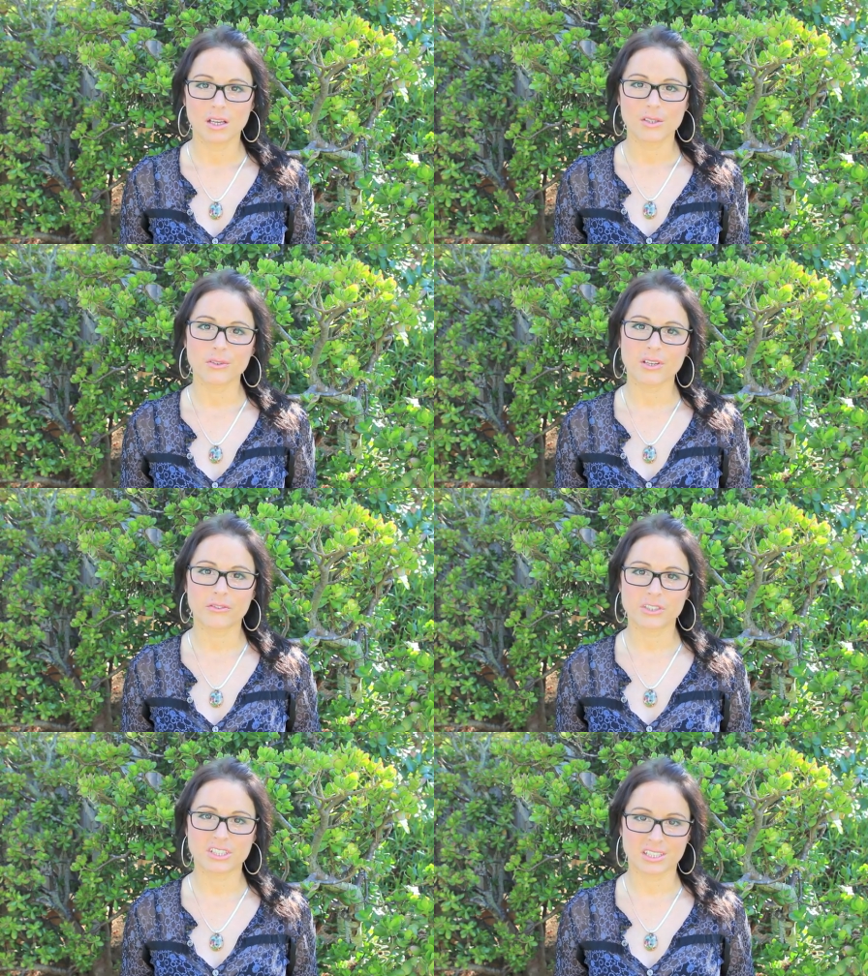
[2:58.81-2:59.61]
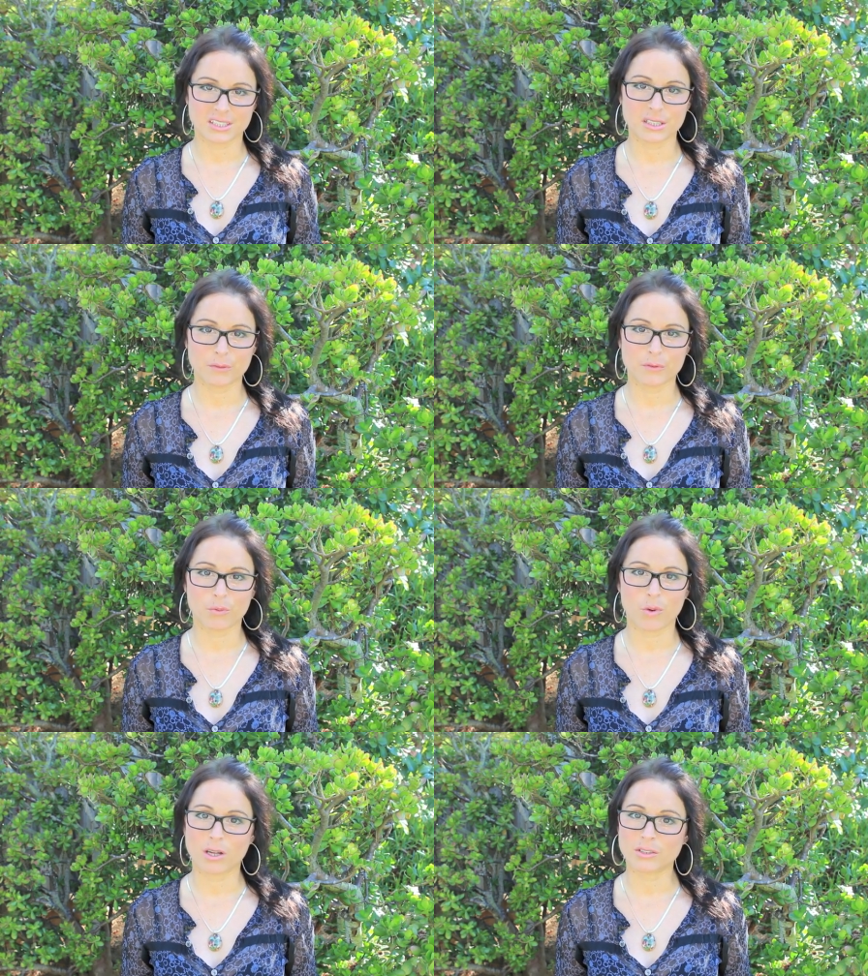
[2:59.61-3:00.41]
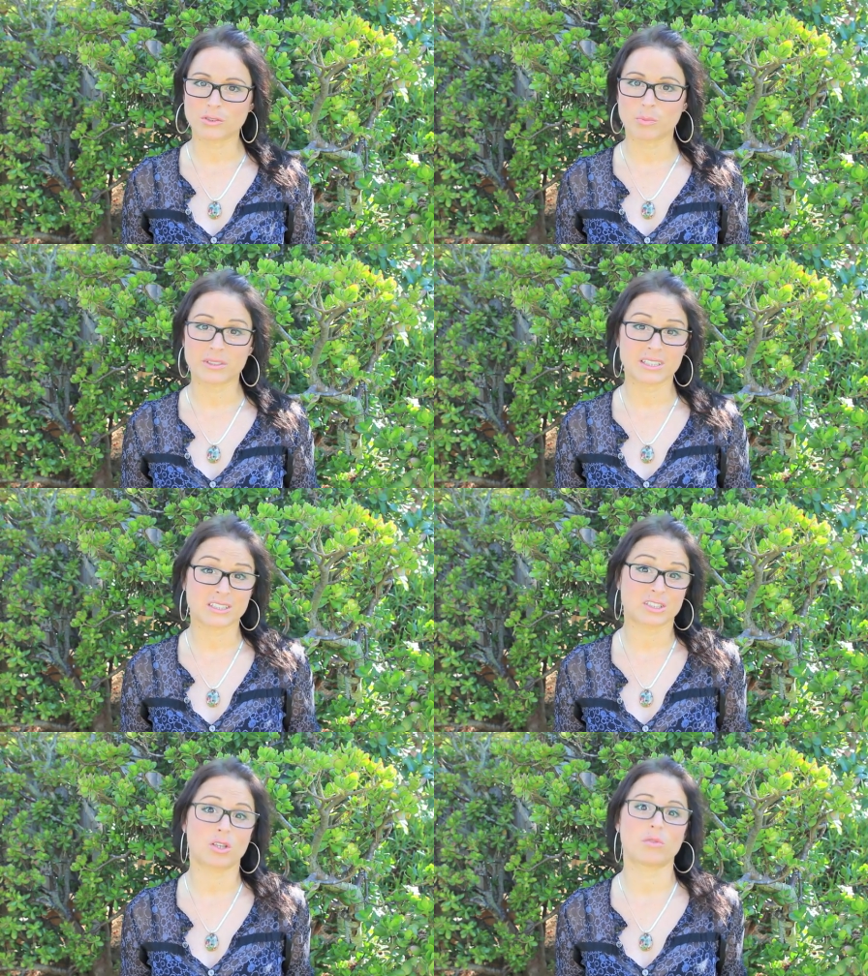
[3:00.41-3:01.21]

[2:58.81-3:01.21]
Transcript: You can resist if you want to, but that's not